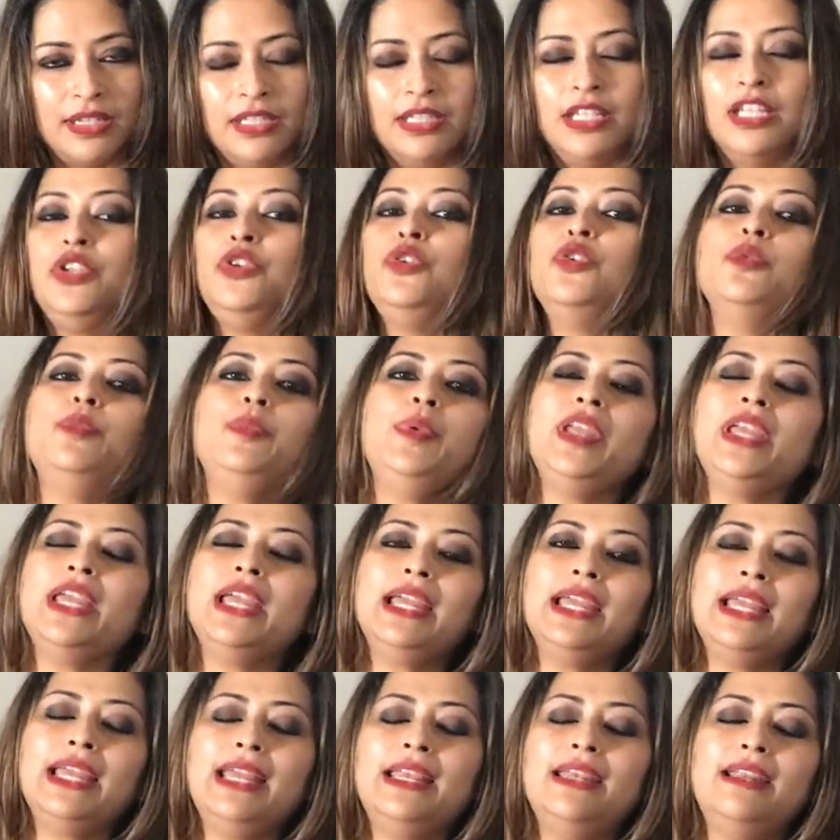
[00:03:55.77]
The
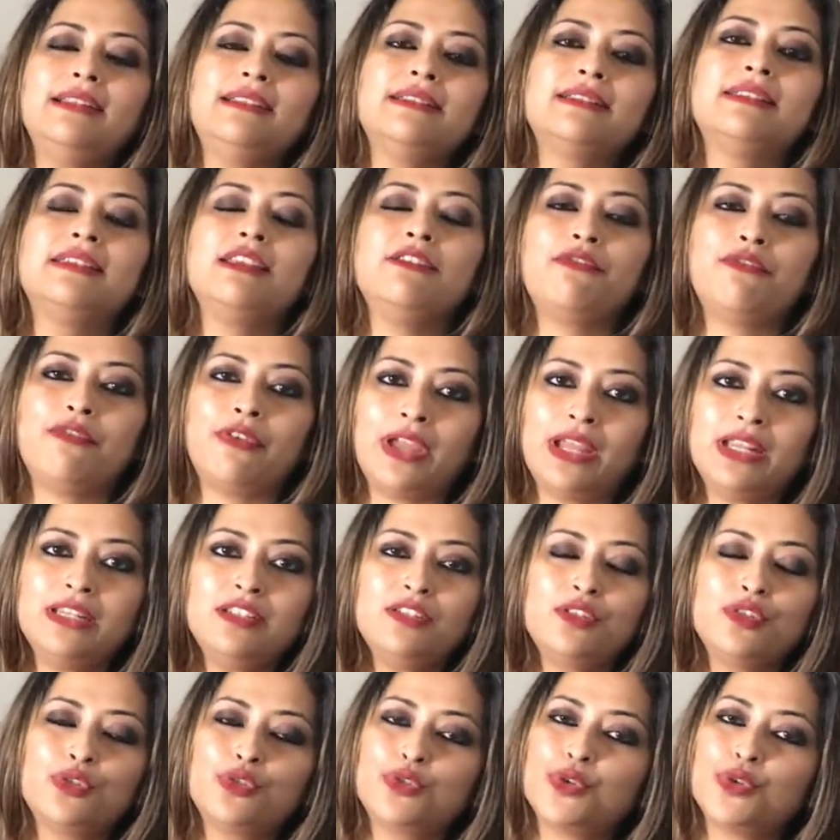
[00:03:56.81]
UPA, in its defense,